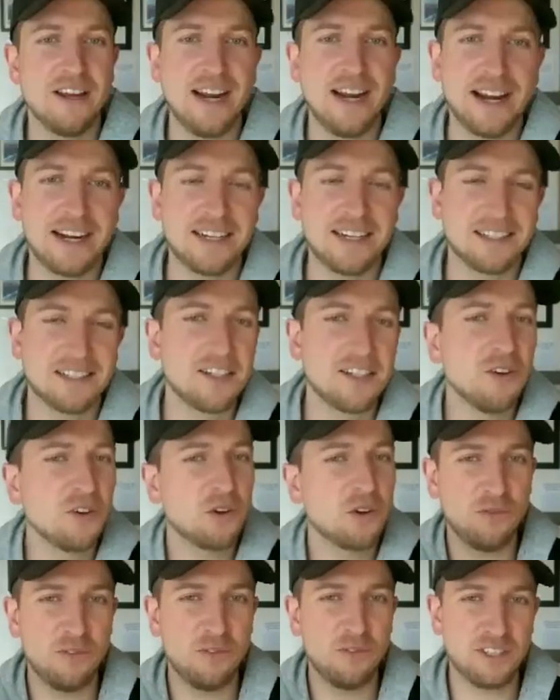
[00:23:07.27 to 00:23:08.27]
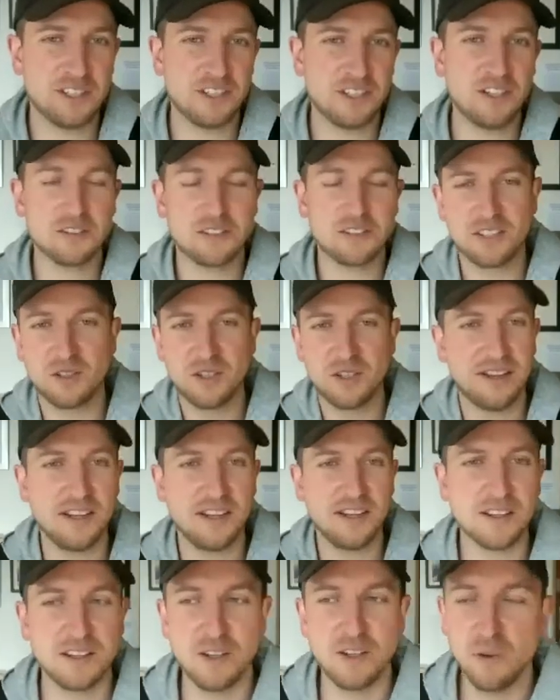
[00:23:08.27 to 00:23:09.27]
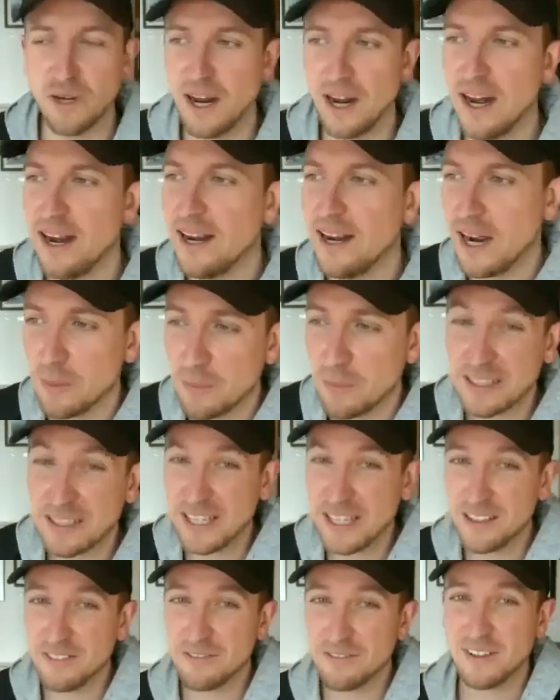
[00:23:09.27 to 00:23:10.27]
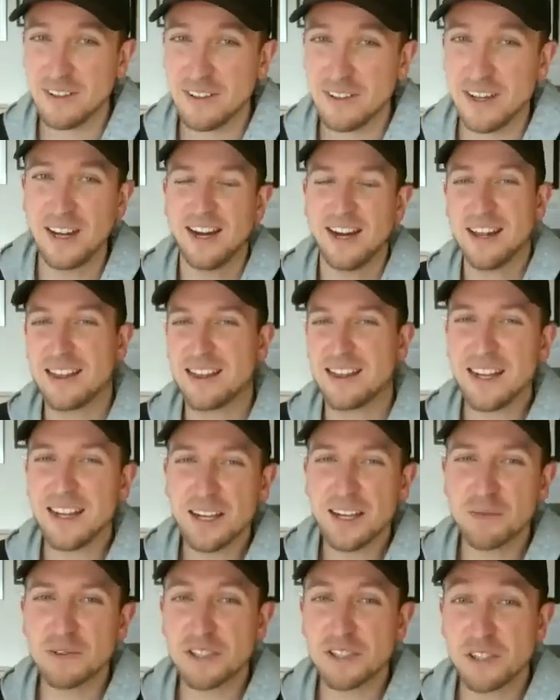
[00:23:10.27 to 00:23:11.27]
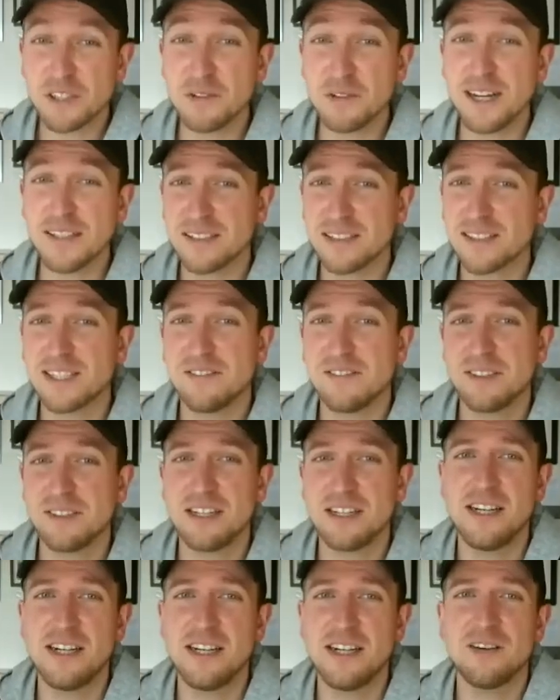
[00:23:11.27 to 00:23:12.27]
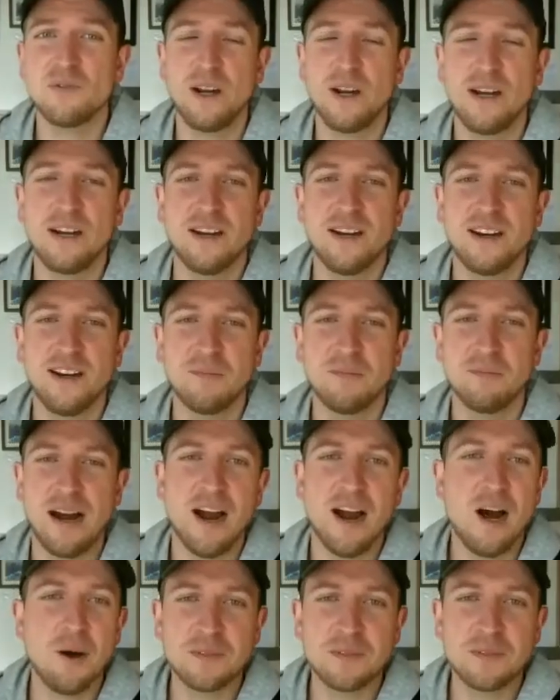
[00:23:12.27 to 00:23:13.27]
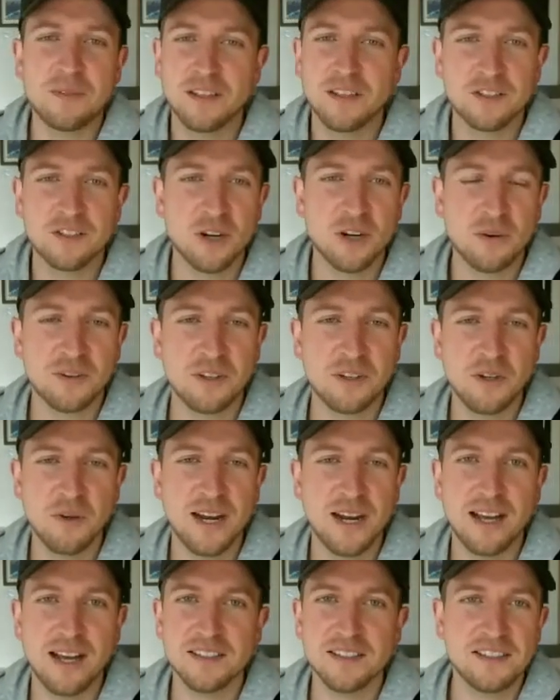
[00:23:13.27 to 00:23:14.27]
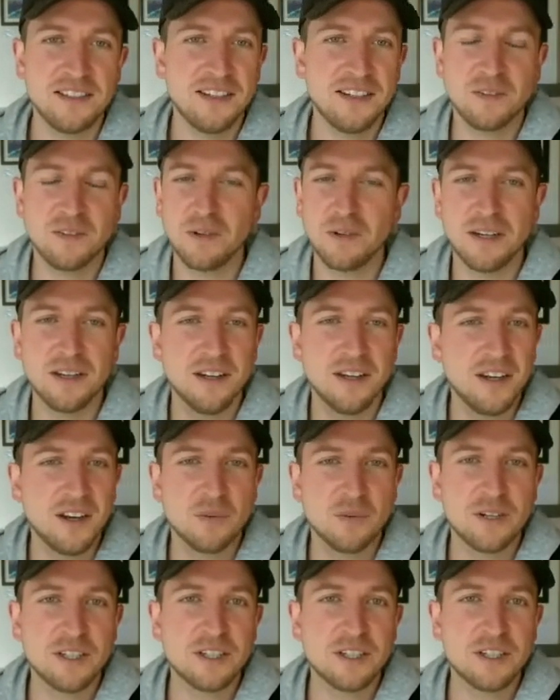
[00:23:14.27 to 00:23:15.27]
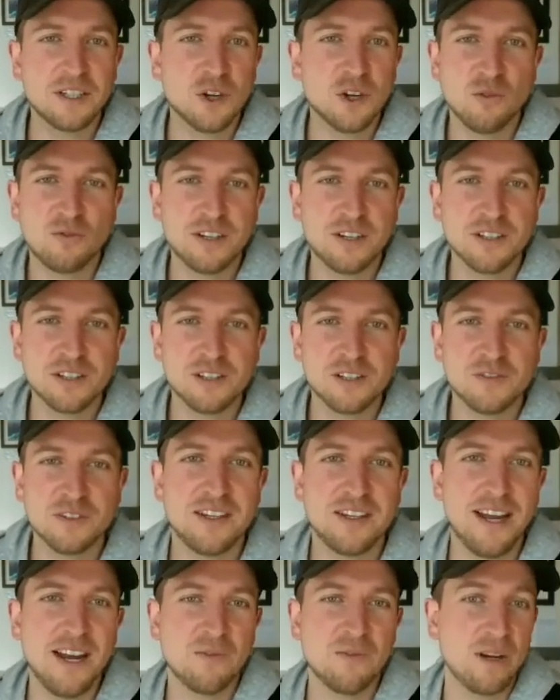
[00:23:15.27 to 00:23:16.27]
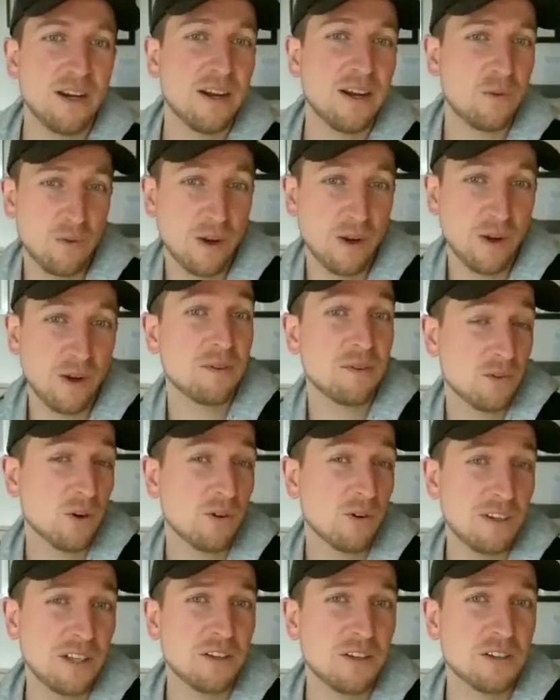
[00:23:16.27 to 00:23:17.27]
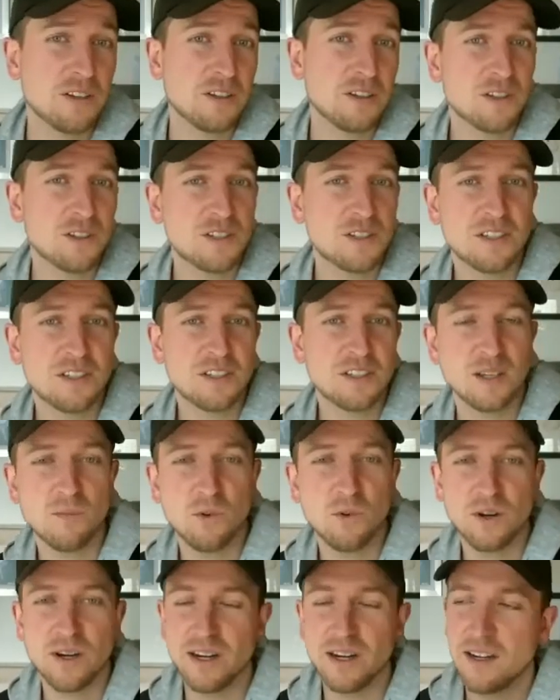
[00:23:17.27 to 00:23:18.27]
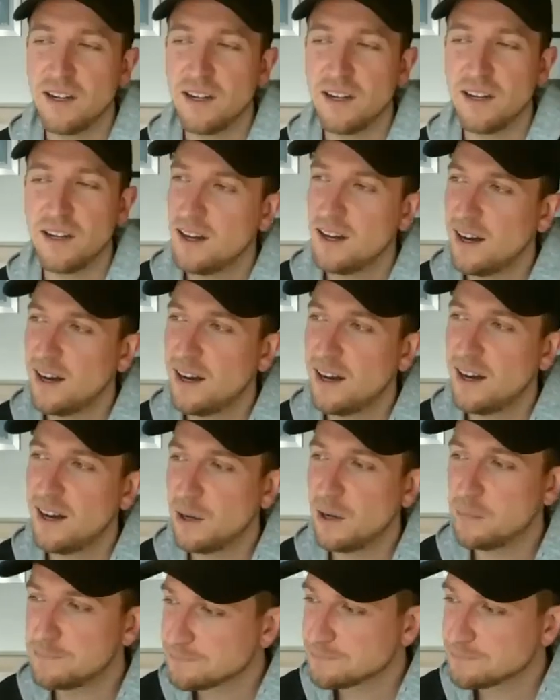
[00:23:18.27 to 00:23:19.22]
I can still go visit those, because I think you and I think it was 2017 when I hopped in the truck with you and Allison and we drove vineyards for the day, and we went up to Torvilos first thing in the morning. And